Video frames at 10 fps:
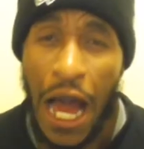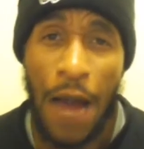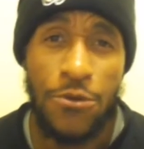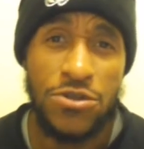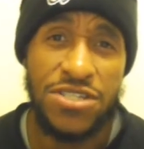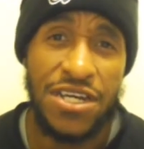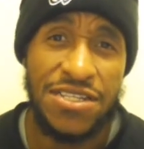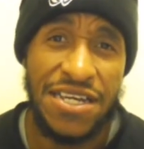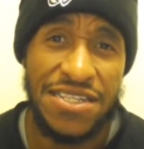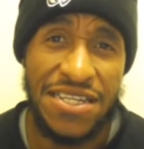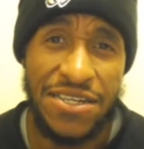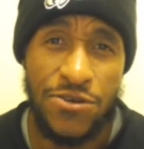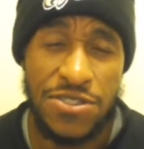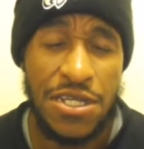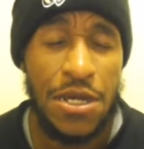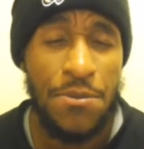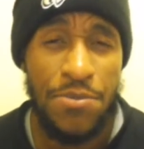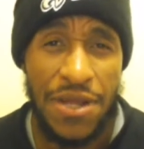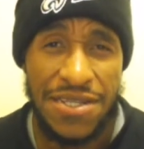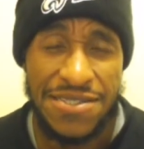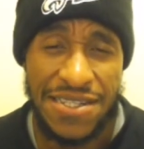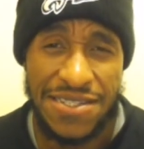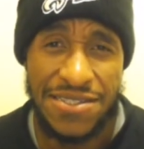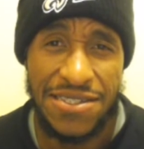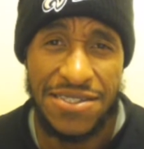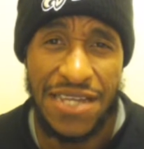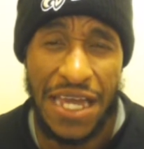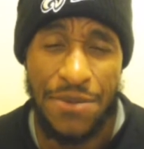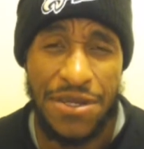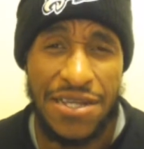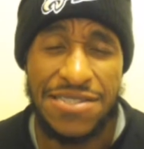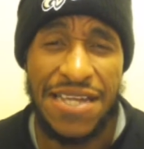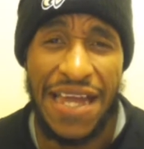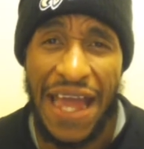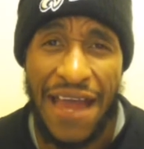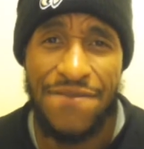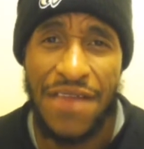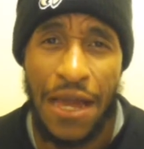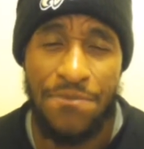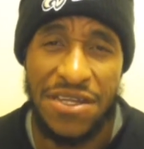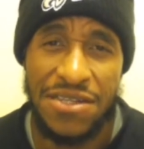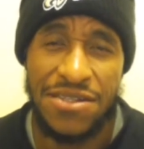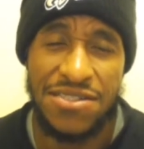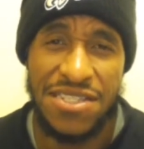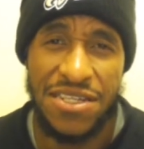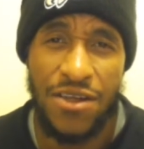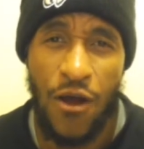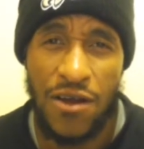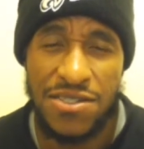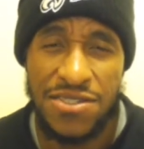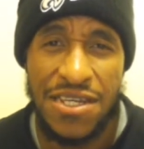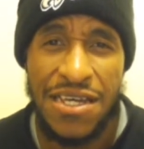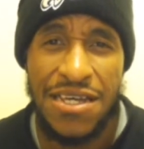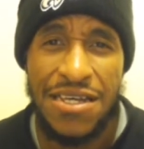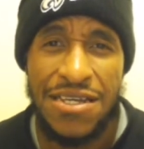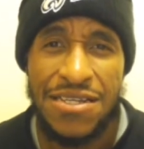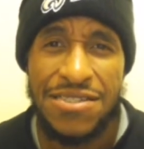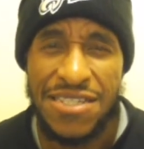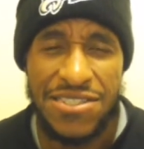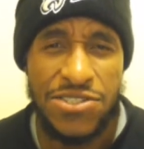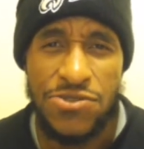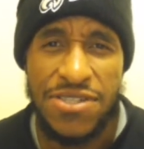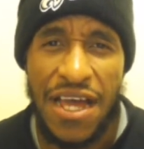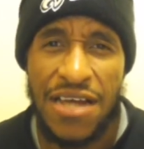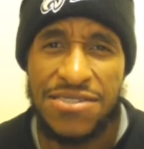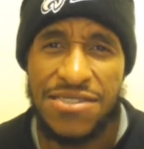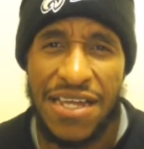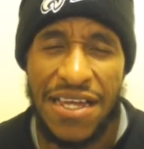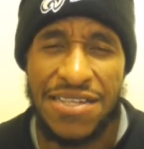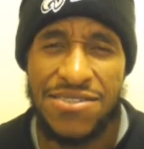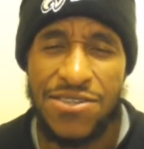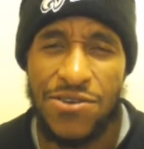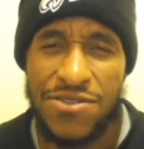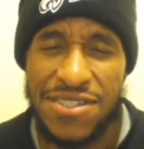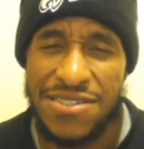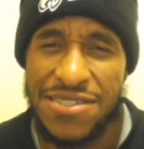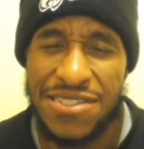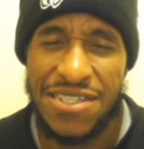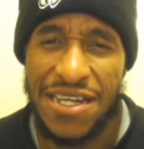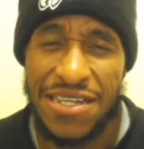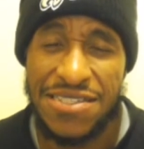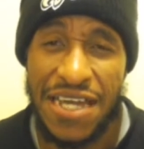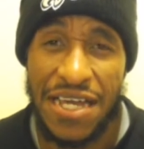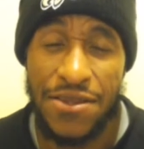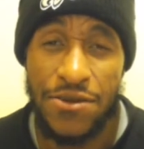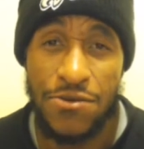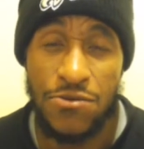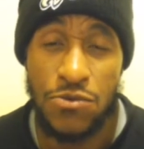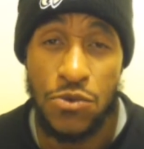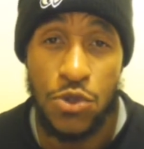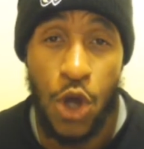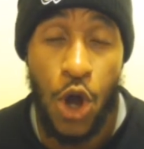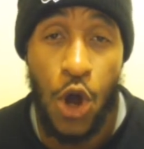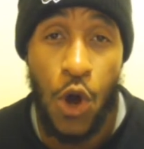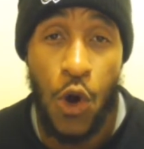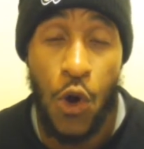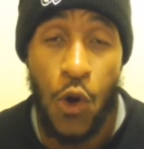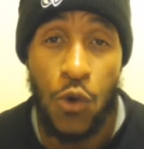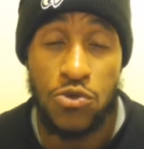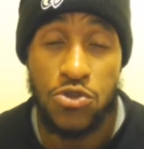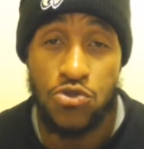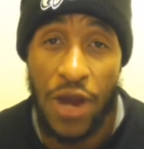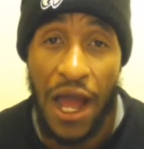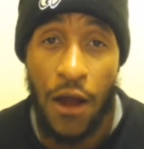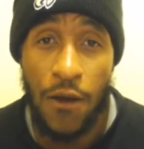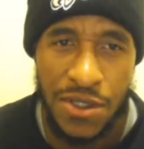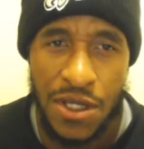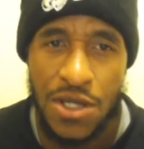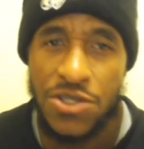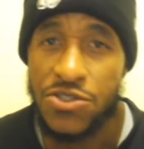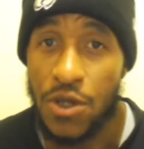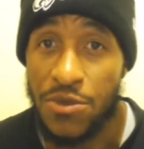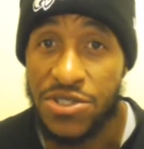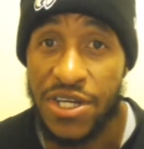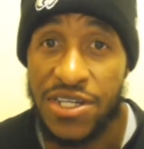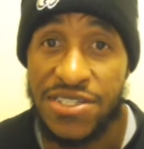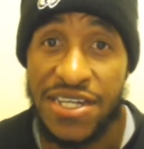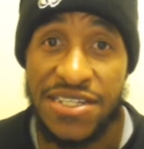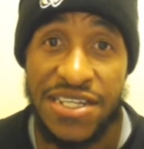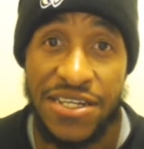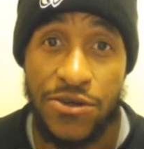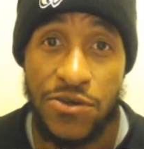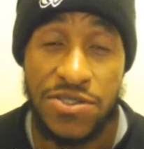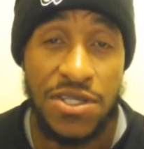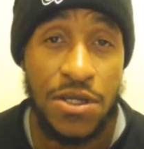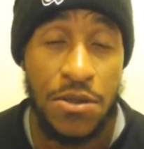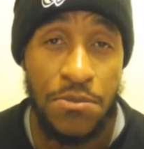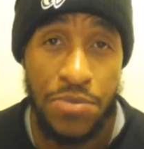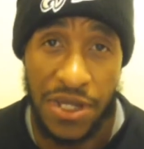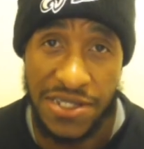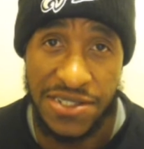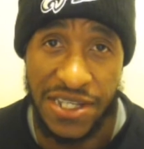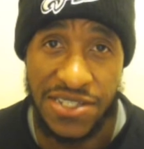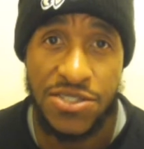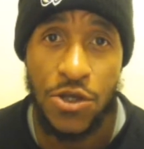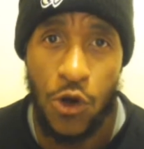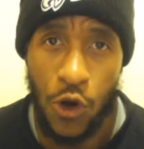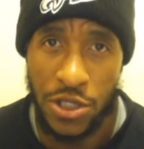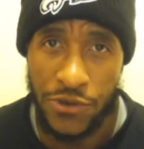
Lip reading: I'm going to try to take the Eagles plus 6 in this game because they have not beaten the Seahawks since 2008. So this is a chance at a long drought. So I'm going to tell you to take the Eagles plus 6 on the